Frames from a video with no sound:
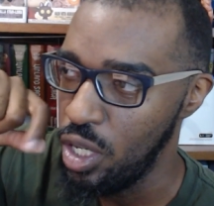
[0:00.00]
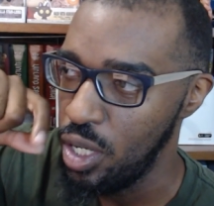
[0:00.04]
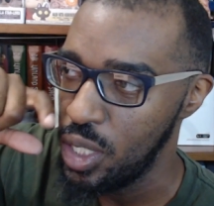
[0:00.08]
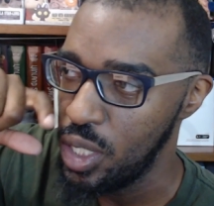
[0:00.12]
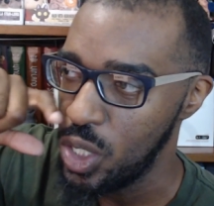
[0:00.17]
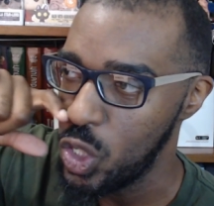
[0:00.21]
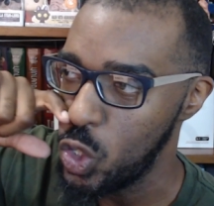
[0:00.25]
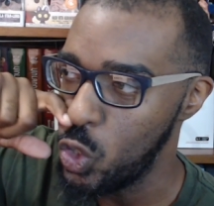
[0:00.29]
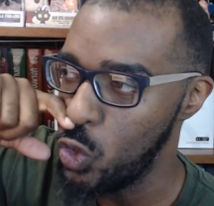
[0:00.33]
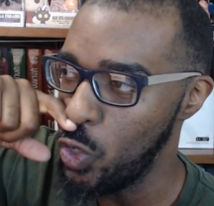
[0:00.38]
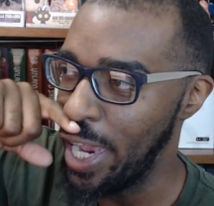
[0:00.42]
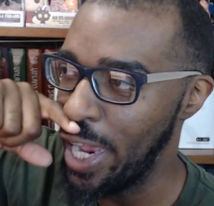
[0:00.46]

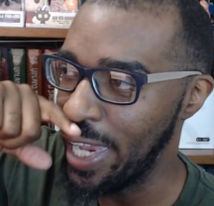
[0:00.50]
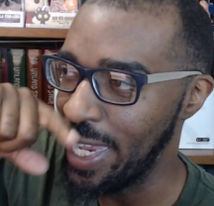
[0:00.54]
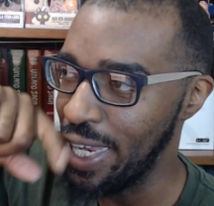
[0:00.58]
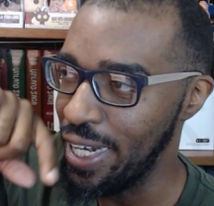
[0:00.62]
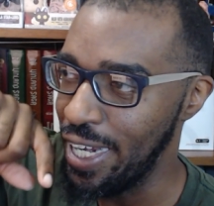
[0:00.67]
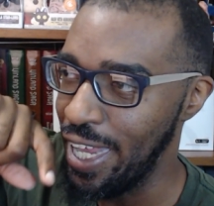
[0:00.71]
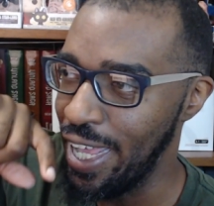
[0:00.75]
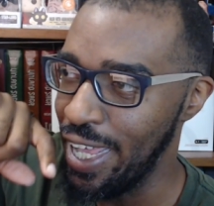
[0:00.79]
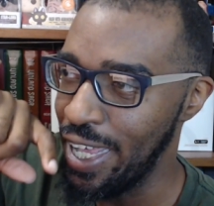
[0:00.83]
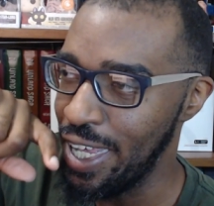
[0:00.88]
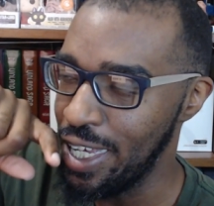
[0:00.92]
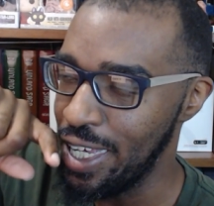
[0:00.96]
Dragon
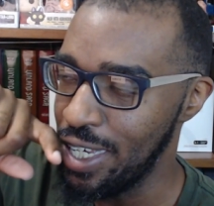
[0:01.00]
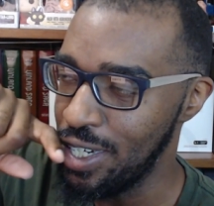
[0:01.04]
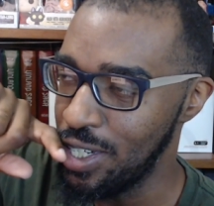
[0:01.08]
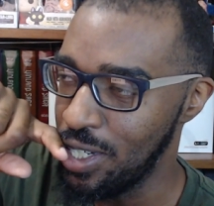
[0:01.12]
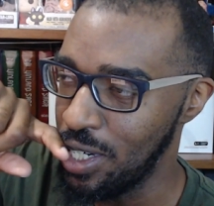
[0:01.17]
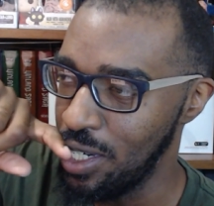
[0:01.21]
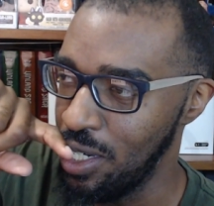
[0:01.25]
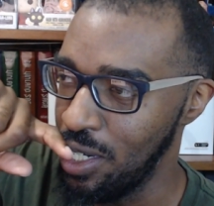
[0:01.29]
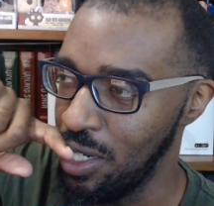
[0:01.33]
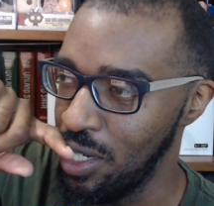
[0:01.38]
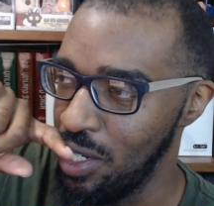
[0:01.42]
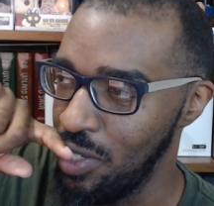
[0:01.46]
Age,
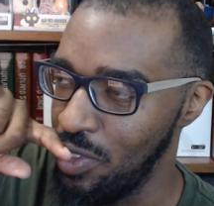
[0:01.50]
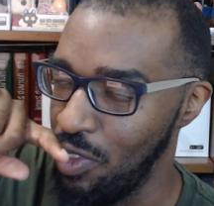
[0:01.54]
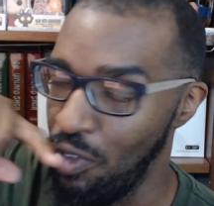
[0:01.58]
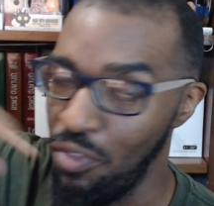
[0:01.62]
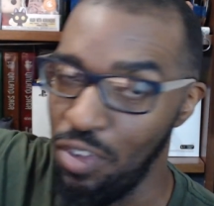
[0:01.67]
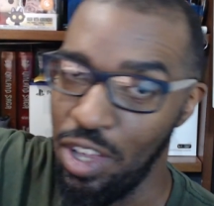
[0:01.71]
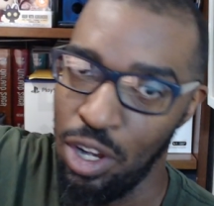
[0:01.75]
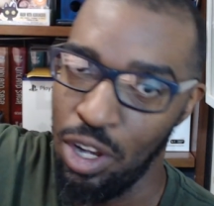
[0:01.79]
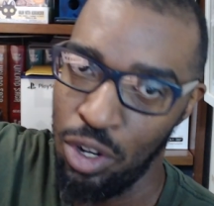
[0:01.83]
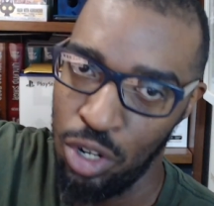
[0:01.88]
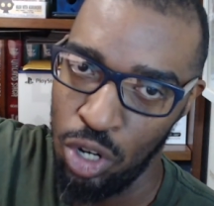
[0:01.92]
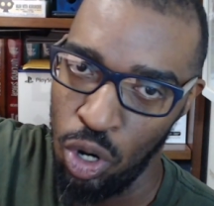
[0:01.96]
uh, the
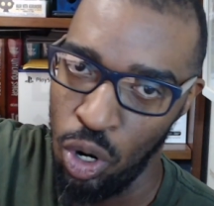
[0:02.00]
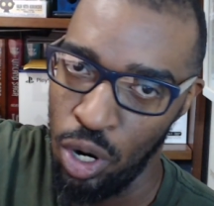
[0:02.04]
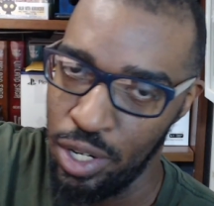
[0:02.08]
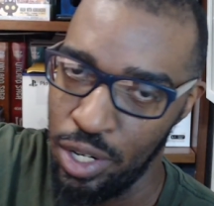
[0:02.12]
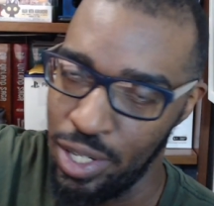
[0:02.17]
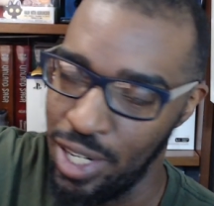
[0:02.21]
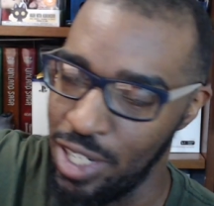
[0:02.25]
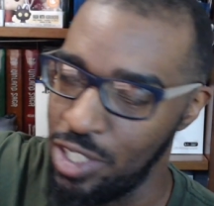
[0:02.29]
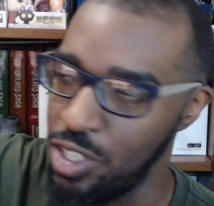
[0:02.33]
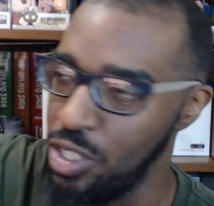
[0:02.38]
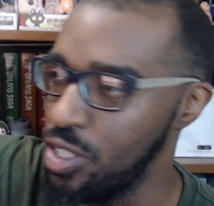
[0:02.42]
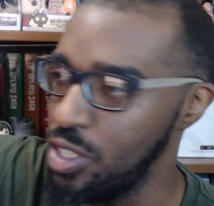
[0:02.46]
Veilguard, I
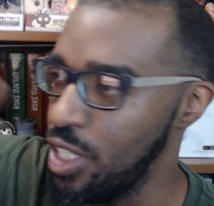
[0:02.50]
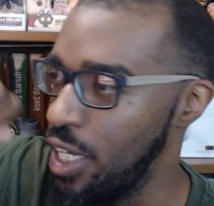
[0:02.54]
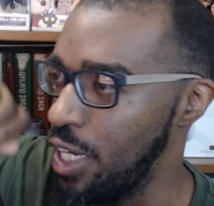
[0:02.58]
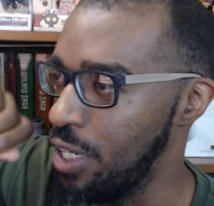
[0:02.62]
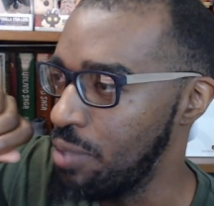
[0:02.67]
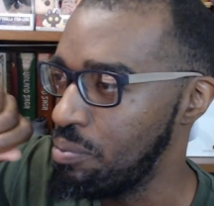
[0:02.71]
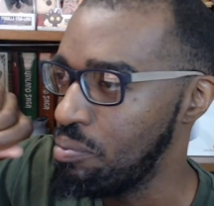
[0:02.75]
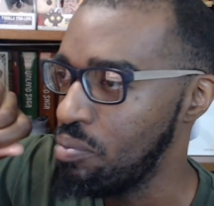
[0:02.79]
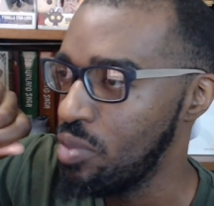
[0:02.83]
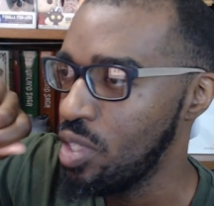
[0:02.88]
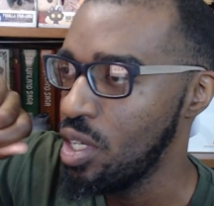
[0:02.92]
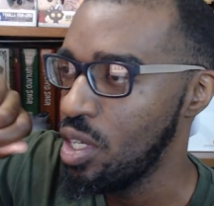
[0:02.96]
should say.
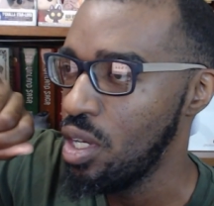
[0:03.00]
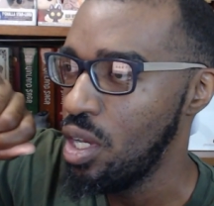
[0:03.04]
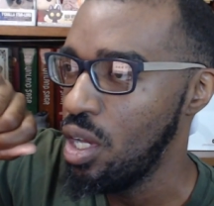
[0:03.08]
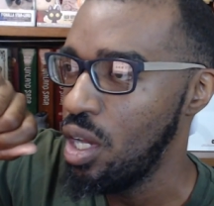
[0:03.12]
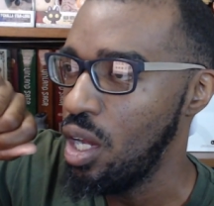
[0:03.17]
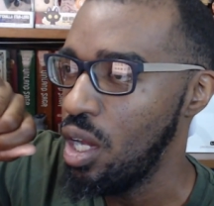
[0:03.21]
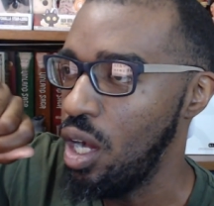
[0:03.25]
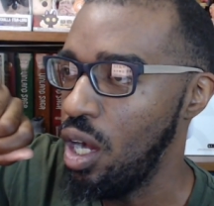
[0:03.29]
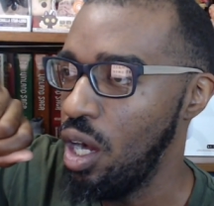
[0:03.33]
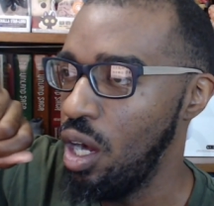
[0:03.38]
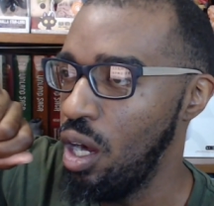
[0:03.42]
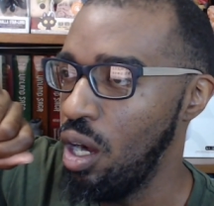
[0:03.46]

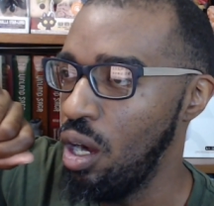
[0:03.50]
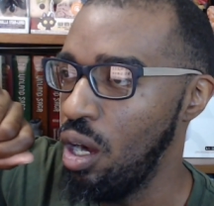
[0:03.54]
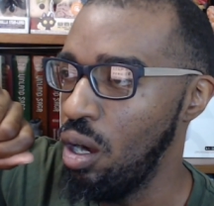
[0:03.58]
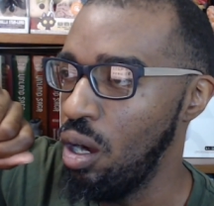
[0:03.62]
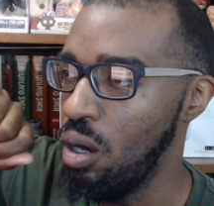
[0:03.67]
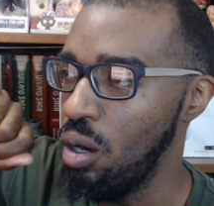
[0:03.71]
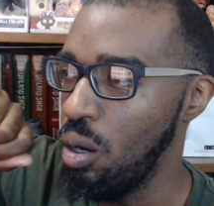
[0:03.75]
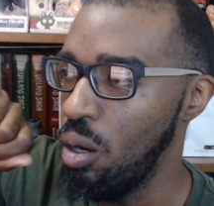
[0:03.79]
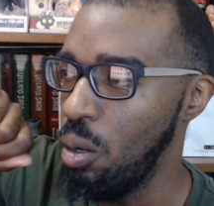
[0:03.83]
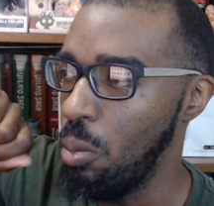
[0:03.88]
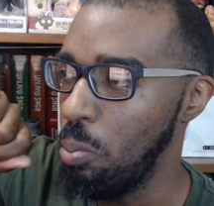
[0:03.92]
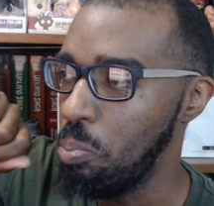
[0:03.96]

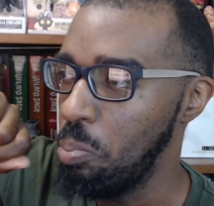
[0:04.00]
Um,